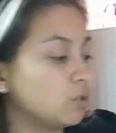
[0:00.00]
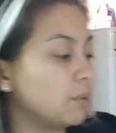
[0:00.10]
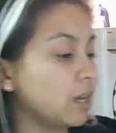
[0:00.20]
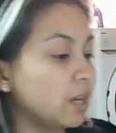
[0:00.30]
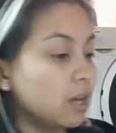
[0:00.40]

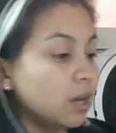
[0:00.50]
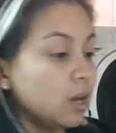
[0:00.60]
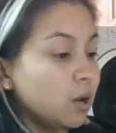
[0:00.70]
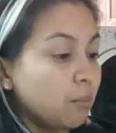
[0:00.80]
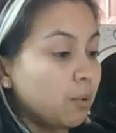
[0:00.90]
be
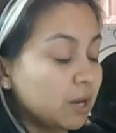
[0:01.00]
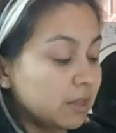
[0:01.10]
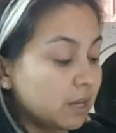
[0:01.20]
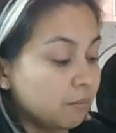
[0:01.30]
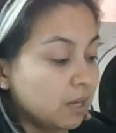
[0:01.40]
putting
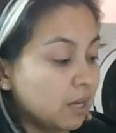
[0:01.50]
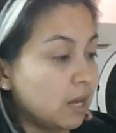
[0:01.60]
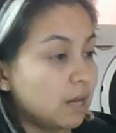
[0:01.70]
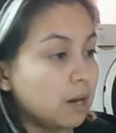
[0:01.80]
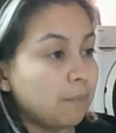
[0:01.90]
them
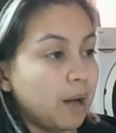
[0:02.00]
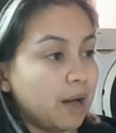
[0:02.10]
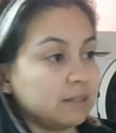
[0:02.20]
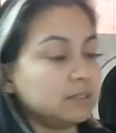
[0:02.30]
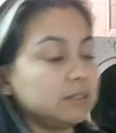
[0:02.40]
in
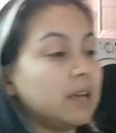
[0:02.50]
pots.